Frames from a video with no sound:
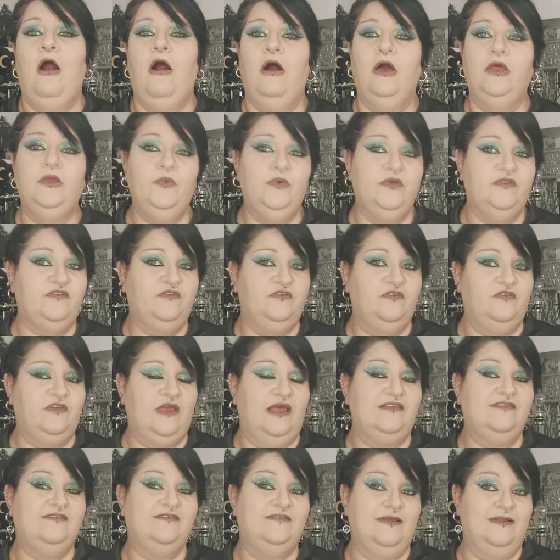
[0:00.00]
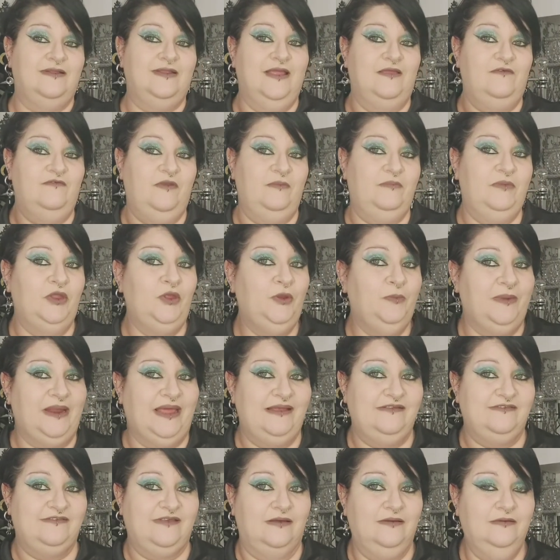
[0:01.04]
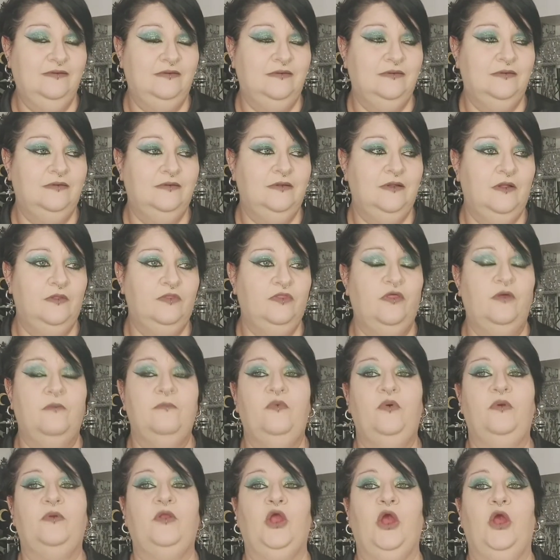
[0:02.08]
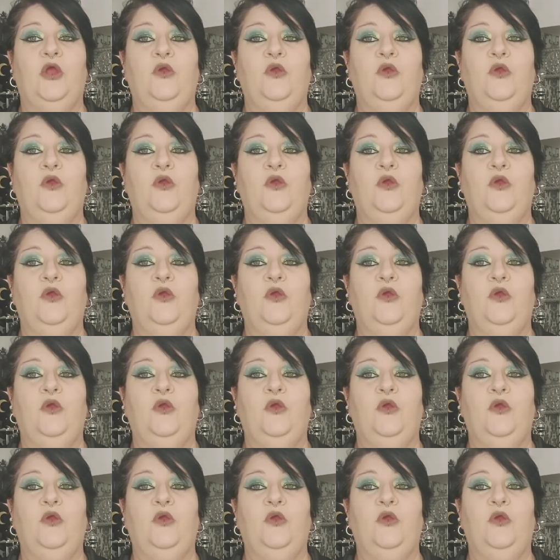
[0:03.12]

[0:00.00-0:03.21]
I would suggest a navy blue blazer that would